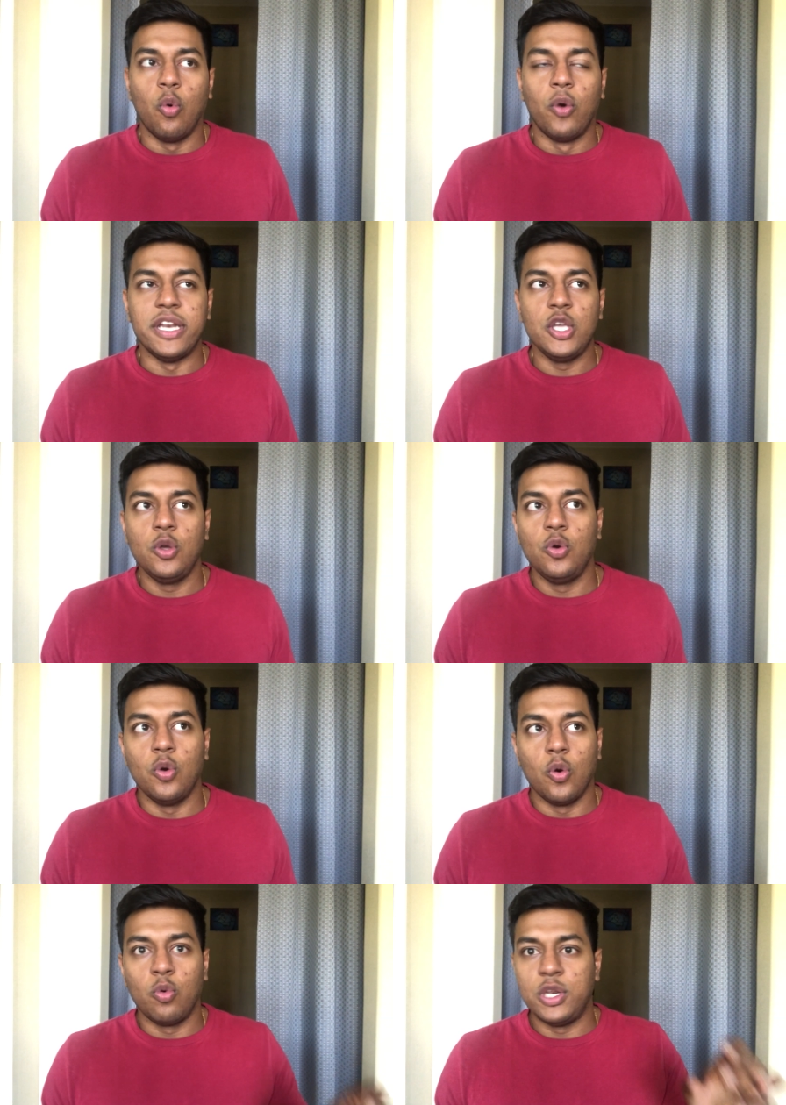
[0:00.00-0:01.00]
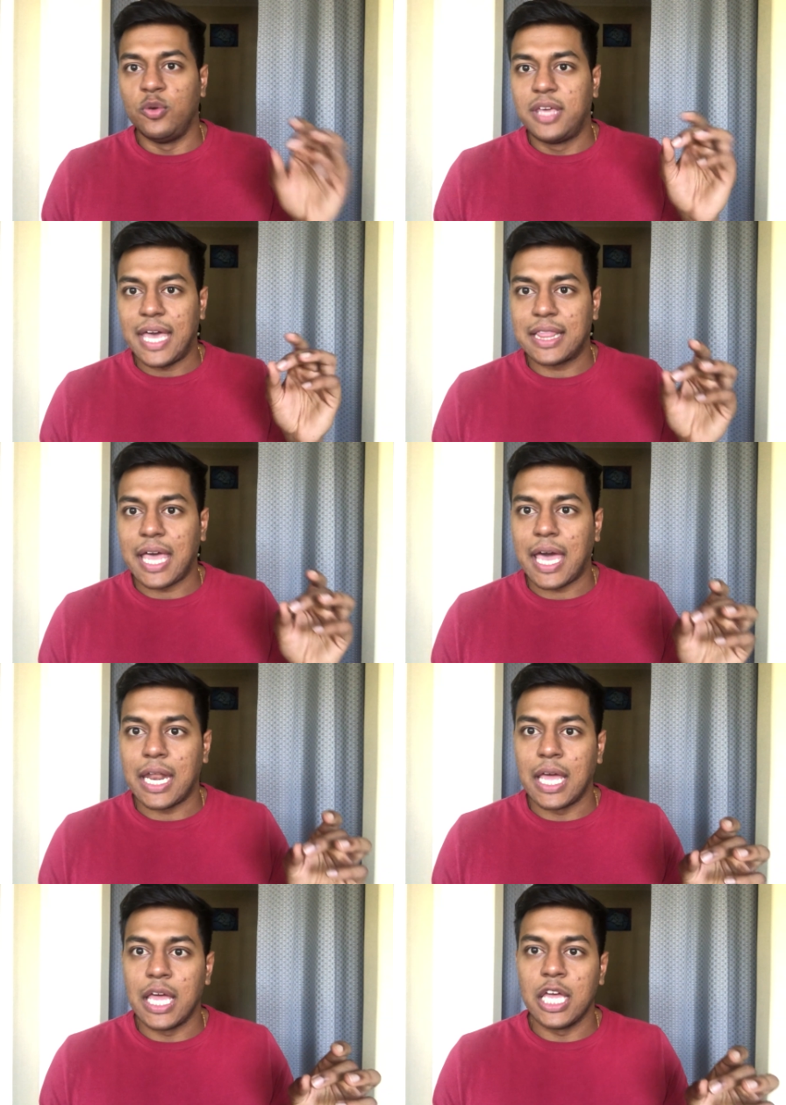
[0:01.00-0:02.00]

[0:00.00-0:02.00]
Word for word: when you when you get that